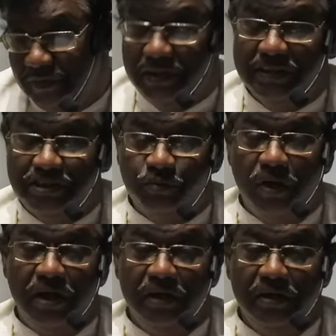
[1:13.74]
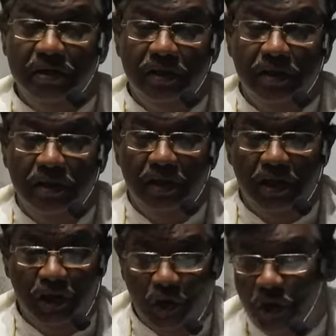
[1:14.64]
That's why
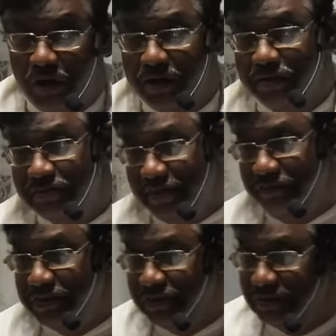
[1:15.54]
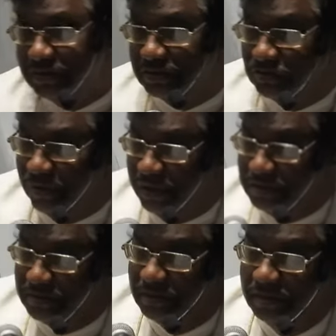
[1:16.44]
our Lord and Savior Jesus
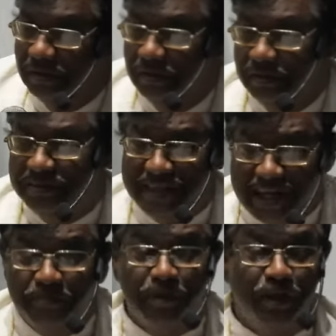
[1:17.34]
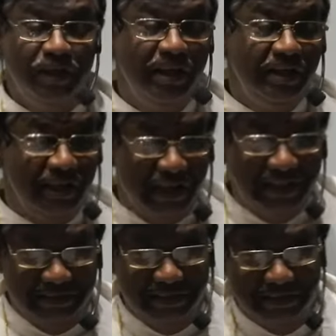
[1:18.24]
Christ, time and again,
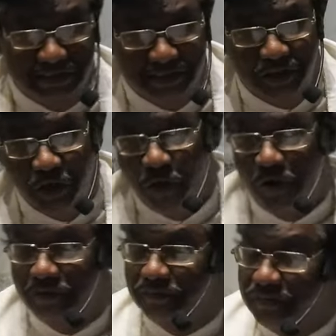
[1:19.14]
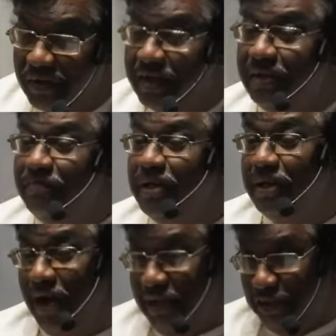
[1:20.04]
insisted on
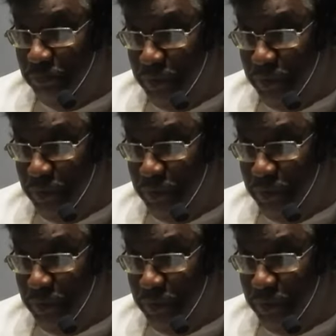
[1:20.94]
forgiving other